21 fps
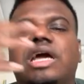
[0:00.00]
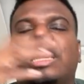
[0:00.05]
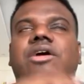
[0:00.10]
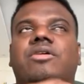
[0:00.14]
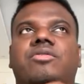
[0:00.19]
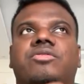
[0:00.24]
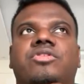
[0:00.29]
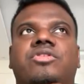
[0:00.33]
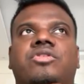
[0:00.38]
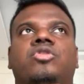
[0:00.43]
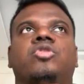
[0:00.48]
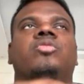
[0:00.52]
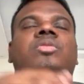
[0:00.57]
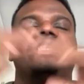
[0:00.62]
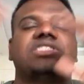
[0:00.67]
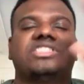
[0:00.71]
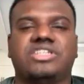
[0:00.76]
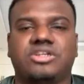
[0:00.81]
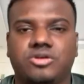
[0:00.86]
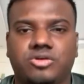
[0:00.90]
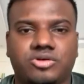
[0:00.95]
have too
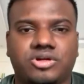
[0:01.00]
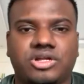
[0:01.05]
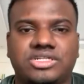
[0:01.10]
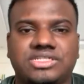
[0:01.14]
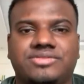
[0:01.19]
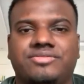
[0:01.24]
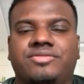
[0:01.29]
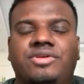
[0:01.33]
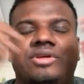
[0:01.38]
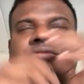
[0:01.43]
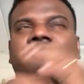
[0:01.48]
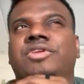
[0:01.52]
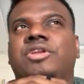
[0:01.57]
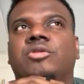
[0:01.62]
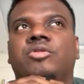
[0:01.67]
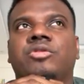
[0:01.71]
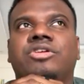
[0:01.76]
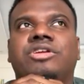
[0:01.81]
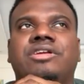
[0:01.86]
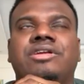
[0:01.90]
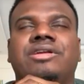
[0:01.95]
much load, or we
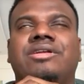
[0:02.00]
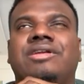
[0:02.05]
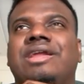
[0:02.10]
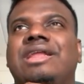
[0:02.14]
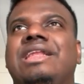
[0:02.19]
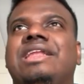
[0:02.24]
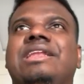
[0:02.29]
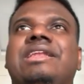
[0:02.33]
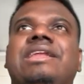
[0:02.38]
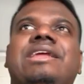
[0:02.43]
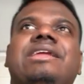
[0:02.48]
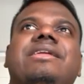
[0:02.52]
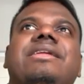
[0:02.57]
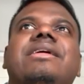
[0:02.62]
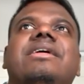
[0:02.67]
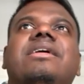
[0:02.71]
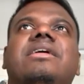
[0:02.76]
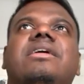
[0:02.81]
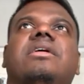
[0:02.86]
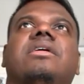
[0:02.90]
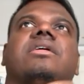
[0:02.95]
don't really
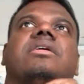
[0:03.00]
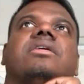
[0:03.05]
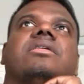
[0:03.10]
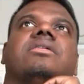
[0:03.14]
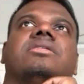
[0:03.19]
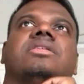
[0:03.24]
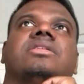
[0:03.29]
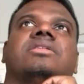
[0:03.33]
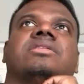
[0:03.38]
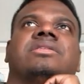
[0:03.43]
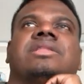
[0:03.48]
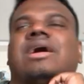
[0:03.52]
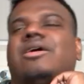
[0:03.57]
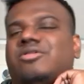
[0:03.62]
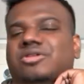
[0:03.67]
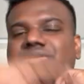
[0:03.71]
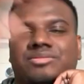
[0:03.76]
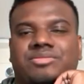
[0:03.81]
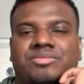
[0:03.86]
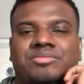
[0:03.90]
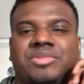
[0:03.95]
need
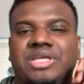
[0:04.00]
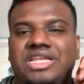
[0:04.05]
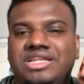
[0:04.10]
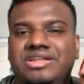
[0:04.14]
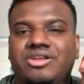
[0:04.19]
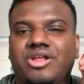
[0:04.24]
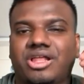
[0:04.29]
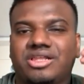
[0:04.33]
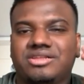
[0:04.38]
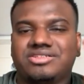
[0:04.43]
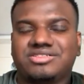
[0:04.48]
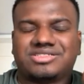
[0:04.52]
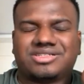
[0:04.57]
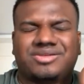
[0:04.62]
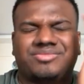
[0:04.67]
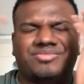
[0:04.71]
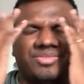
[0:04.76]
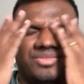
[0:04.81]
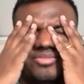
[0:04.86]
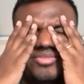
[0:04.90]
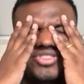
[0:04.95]
$1 million,
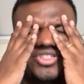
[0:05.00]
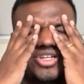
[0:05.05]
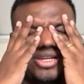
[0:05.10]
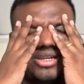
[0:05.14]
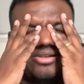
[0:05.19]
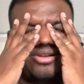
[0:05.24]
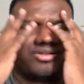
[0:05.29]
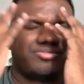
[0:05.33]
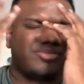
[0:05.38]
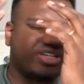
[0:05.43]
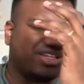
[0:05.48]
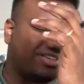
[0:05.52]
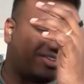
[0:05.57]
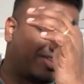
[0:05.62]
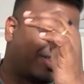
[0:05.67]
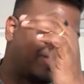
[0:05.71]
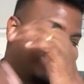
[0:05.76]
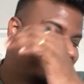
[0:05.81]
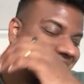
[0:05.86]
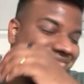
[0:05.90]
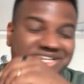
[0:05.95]
sorry, not $1 million,
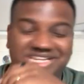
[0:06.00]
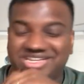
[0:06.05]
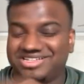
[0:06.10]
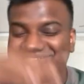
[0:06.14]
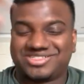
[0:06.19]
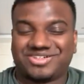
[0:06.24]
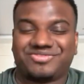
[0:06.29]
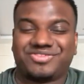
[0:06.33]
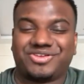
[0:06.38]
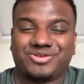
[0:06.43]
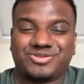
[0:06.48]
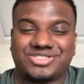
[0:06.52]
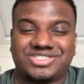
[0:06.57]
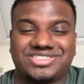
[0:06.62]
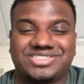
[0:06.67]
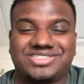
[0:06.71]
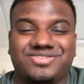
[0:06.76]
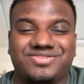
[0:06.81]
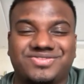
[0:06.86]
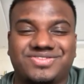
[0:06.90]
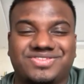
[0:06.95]
millions of
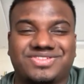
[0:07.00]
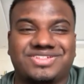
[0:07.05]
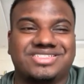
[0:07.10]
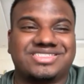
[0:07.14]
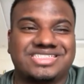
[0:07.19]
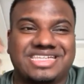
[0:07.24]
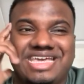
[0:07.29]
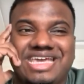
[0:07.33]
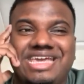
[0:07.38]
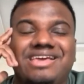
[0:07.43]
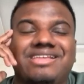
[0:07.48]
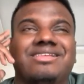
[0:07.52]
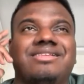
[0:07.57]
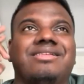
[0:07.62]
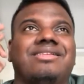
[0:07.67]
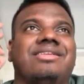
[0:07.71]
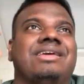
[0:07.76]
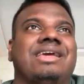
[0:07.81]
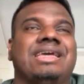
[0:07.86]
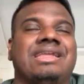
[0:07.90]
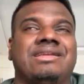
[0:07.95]
users of scale
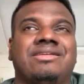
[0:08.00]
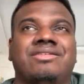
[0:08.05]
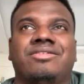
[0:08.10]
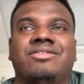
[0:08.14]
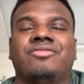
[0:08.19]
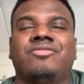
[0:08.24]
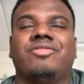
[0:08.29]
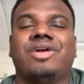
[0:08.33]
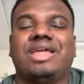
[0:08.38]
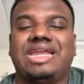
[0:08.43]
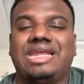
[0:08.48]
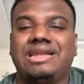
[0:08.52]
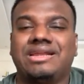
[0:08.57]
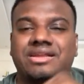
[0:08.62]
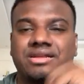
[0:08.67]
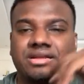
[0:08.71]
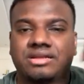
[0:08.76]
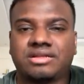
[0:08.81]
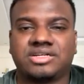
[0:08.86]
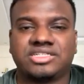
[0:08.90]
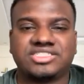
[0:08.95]
in very
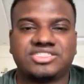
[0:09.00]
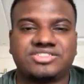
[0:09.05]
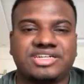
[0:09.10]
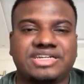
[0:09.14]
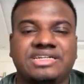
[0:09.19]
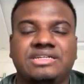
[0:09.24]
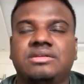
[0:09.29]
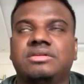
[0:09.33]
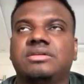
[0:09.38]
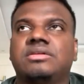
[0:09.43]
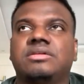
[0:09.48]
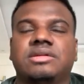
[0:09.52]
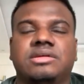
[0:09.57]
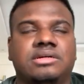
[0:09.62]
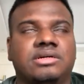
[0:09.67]
little constrained